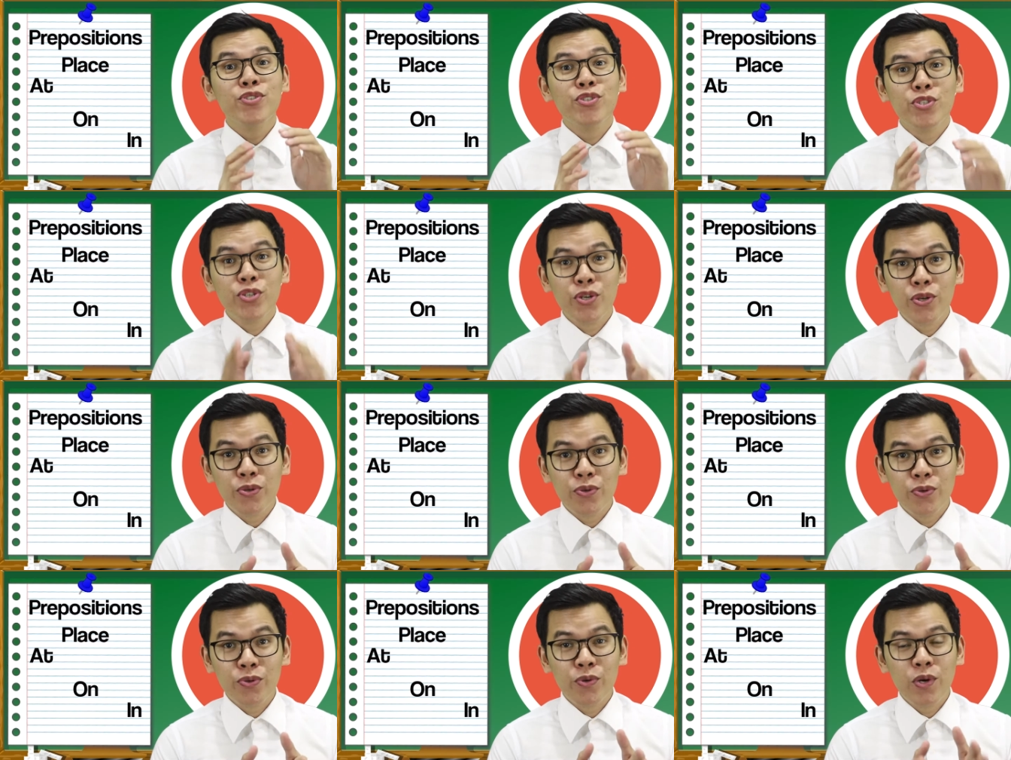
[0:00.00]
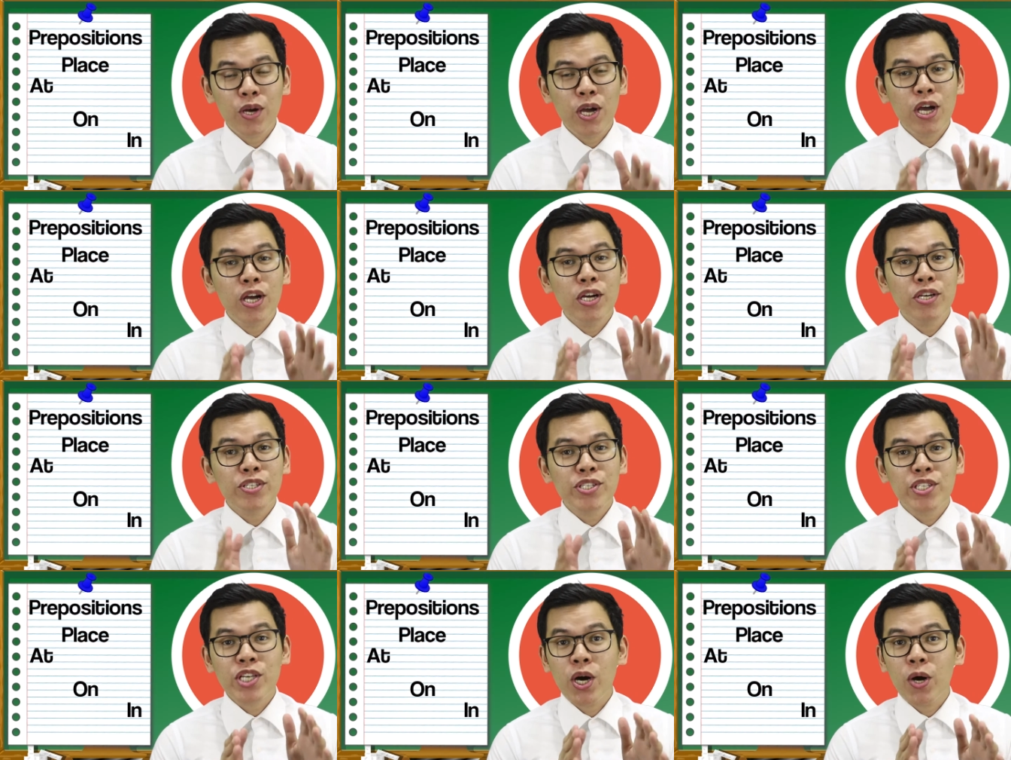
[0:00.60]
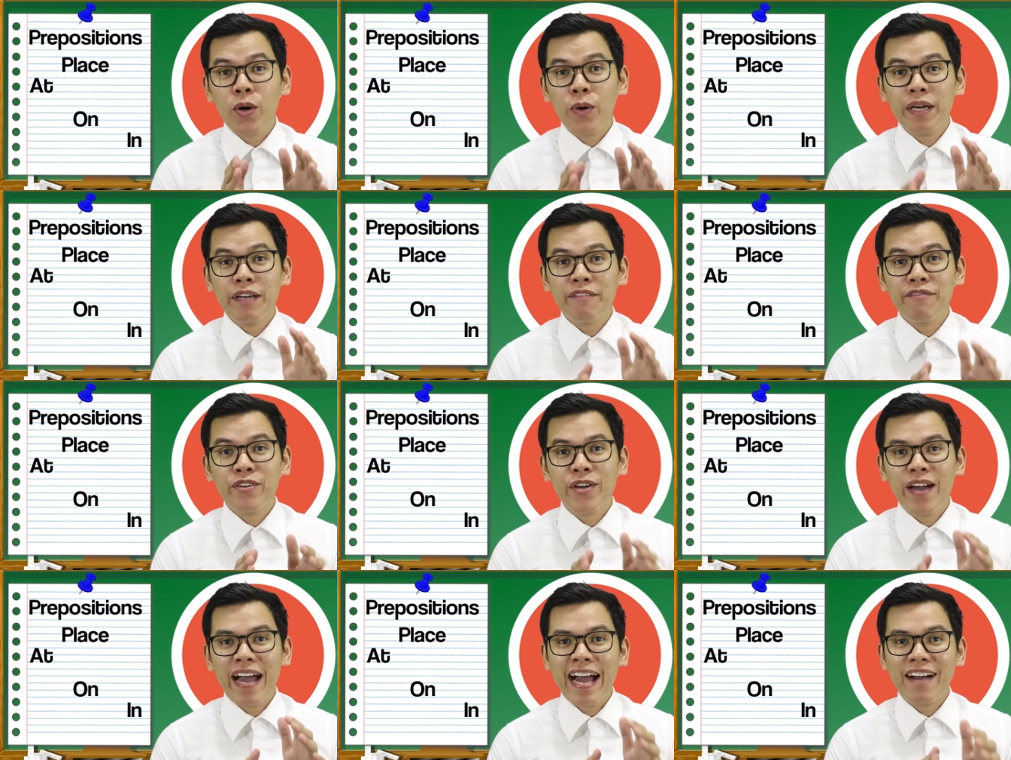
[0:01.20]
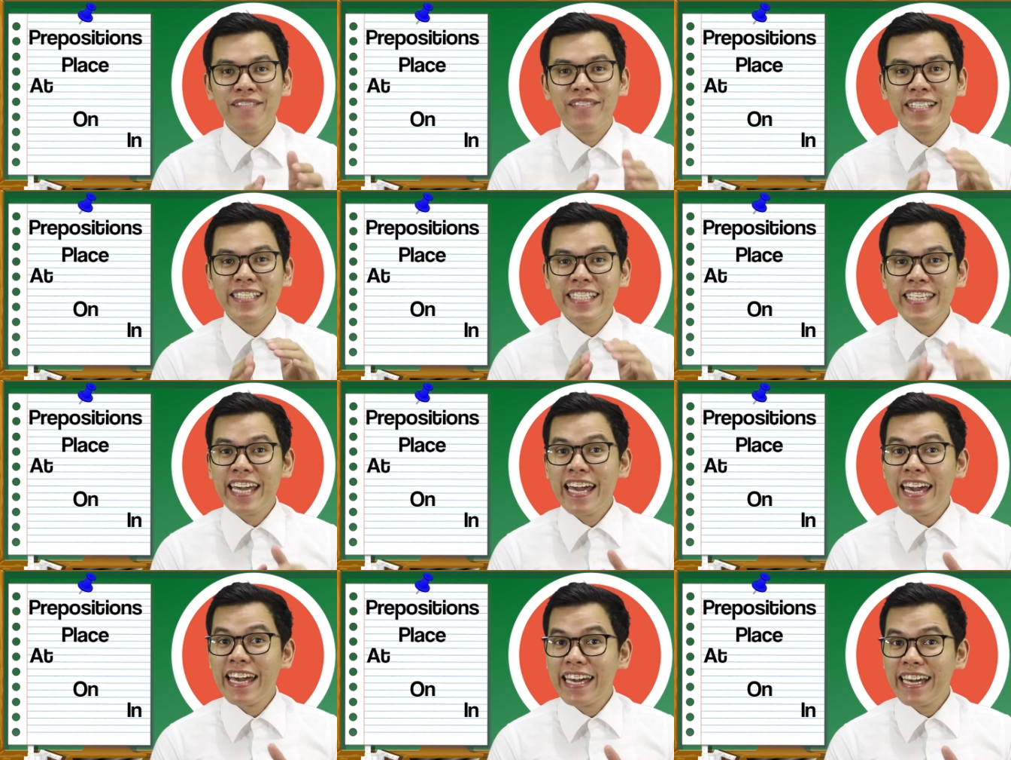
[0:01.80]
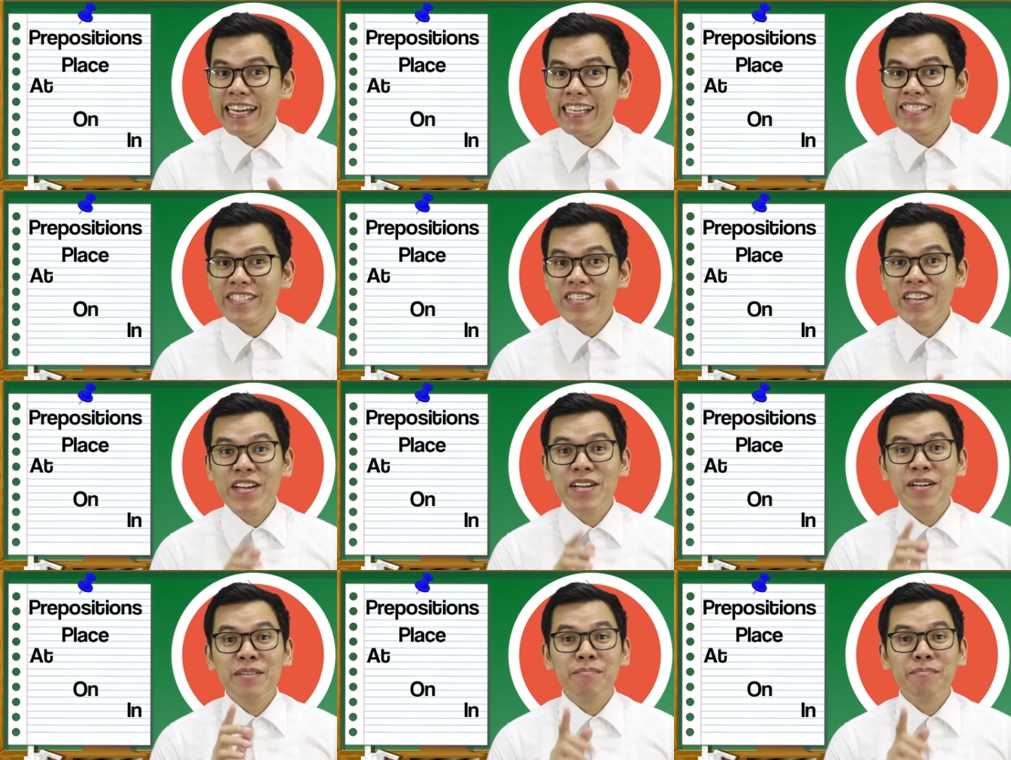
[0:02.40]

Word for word: two, so if you haven't yet,